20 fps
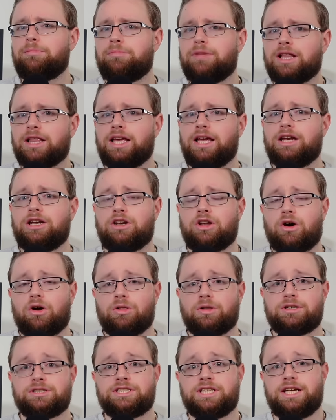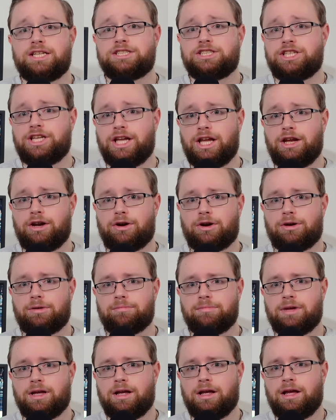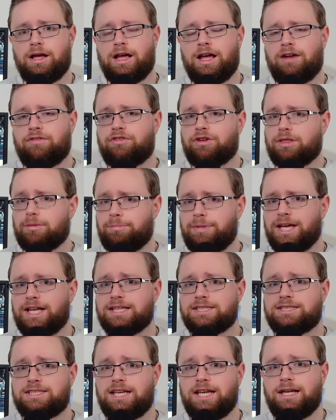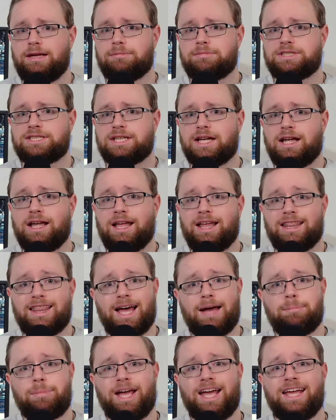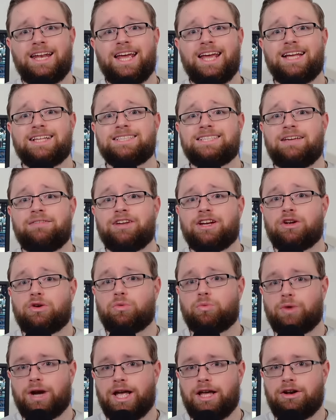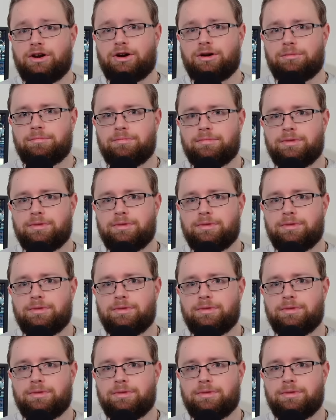million each year. And for the biggest teams, that payday is even greater.